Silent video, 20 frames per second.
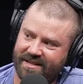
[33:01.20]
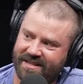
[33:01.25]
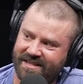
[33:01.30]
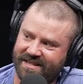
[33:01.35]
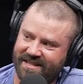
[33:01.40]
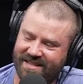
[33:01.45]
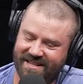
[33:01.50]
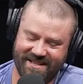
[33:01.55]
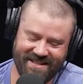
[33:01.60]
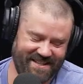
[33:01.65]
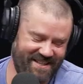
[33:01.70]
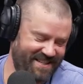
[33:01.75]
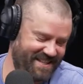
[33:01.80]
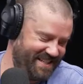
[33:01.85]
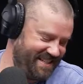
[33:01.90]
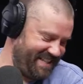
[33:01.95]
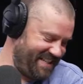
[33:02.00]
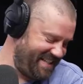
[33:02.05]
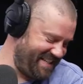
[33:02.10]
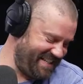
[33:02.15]

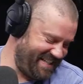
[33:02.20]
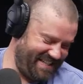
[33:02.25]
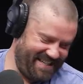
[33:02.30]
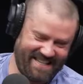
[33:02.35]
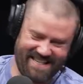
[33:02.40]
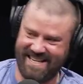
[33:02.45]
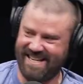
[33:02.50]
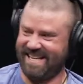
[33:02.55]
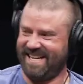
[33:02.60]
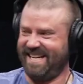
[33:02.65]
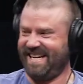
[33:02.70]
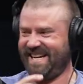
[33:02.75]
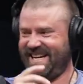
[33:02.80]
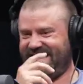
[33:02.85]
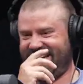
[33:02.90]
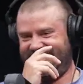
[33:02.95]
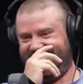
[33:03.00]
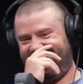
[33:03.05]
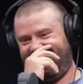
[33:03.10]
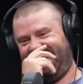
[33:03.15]

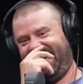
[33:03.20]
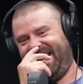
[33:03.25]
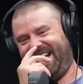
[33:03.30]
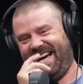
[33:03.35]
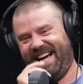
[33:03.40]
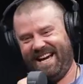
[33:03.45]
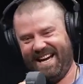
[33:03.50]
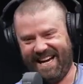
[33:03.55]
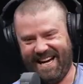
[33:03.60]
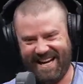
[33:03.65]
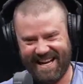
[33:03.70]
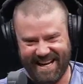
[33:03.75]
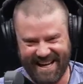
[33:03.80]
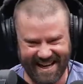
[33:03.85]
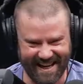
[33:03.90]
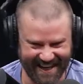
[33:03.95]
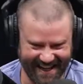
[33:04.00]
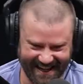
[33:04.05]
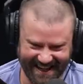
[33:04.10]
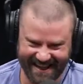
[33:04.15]

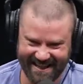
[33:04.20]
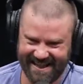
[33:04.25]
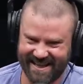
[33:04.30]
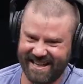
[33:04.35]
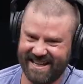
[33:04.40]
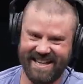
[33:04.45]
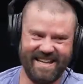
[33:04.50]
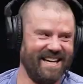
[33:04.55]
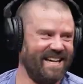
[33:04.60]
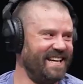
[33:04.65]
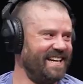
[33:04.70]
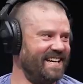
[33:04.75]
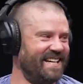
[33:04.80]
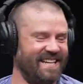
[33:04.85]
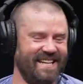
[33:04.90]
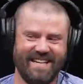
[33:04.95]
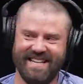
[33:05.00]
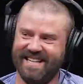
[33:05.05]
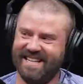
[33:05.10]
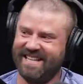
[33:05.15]
The person shown says nothing.